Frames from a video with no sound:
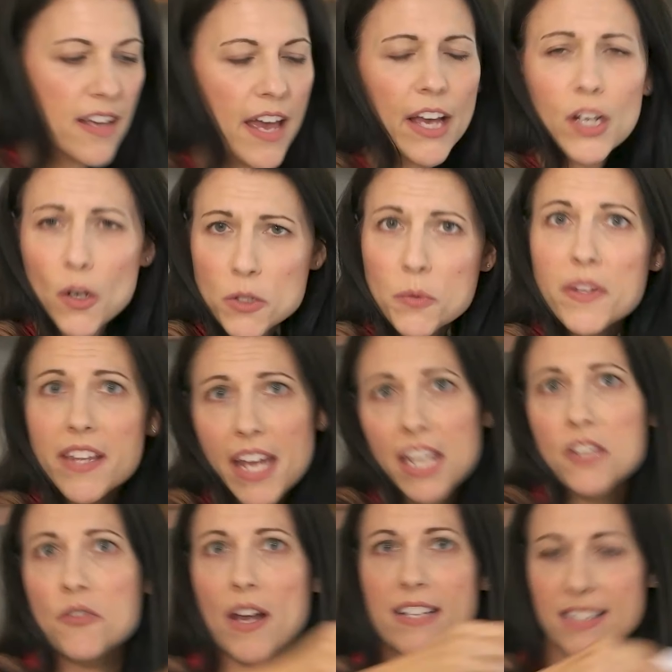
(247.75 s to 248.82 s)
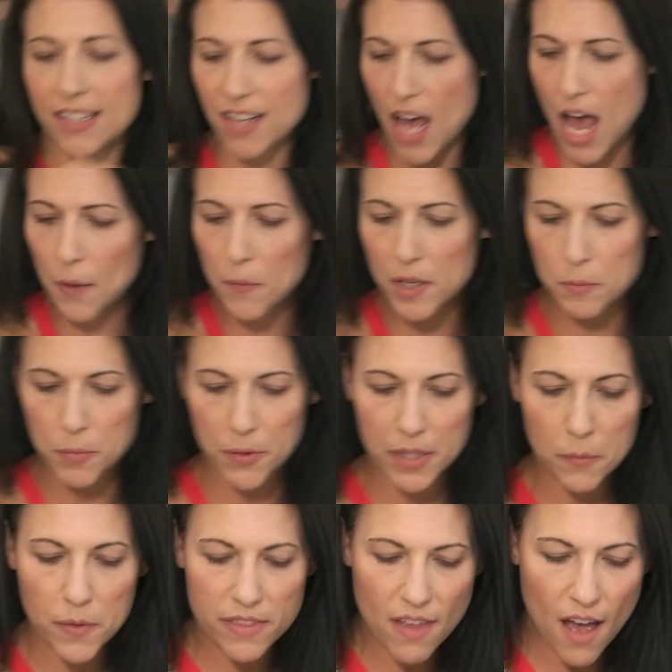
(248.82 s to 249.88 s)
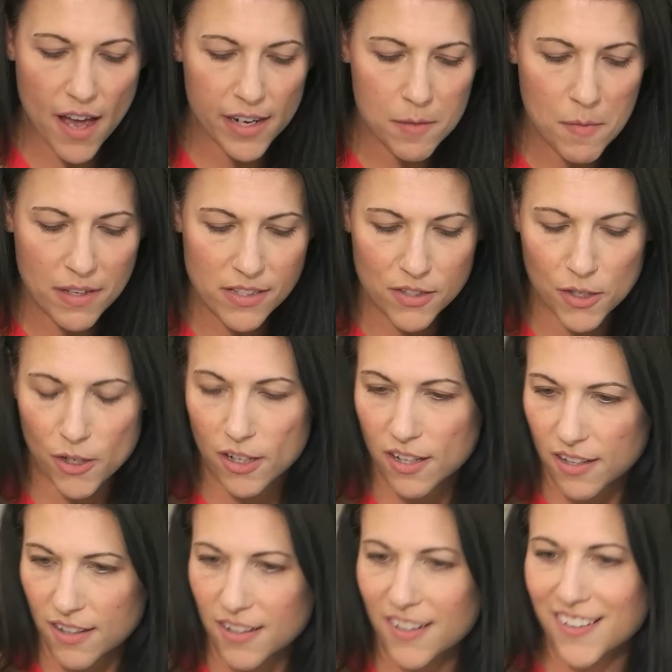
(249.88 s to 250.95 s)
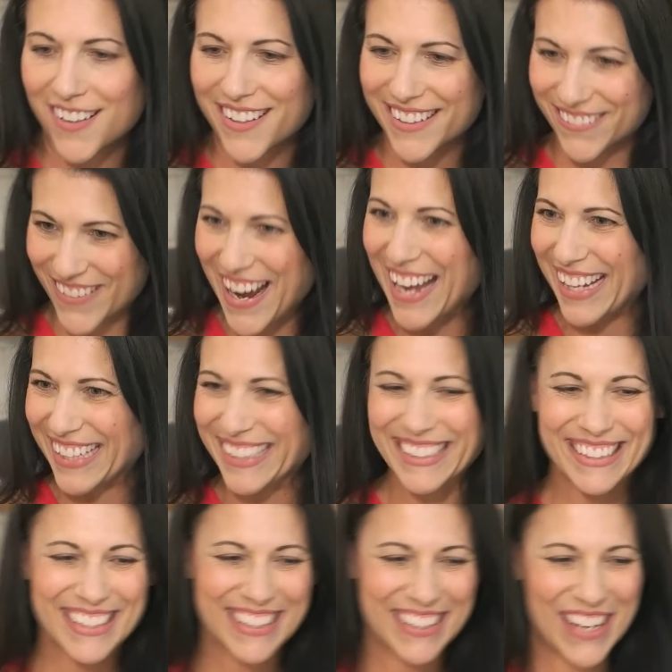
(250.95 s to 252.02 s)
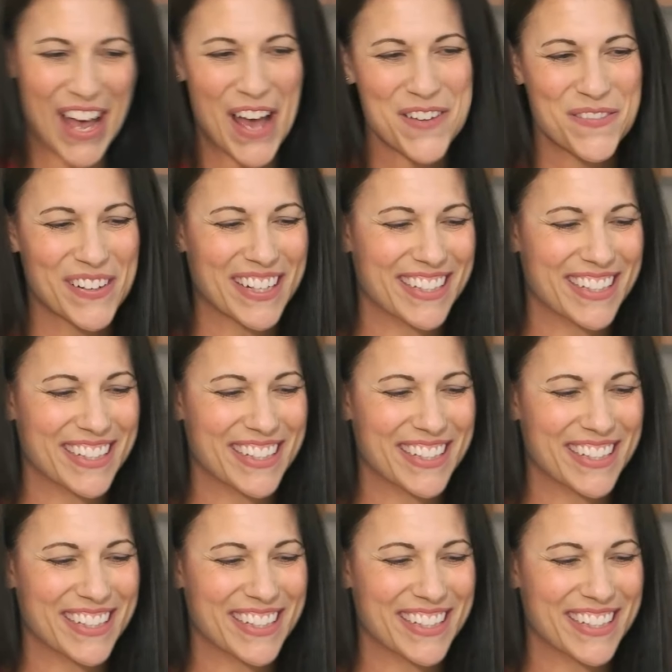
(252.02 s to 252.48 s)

It goes with any dressing. I want to put it with the honey mustard. Right? Go ahead, pick